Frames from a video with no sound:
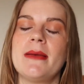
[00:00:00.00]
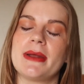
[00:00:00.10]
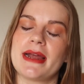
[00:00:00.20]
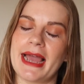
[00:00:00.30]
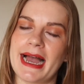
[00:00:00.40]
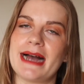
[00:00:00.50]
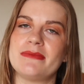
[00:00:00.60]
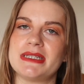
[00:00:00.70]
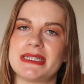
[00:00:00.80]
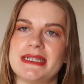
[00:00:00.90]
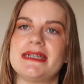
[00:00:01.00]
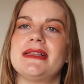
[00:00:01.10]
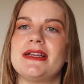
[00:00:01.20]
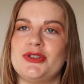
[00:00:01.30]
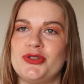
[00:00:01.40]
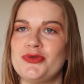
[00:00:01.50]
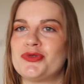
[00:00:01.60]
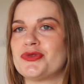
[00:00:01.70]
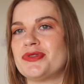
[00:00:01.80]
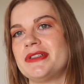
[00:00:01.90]
but I am still a
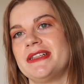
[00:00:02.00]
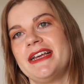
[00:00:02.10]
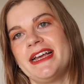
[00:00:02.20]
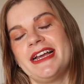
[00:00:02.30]
neutral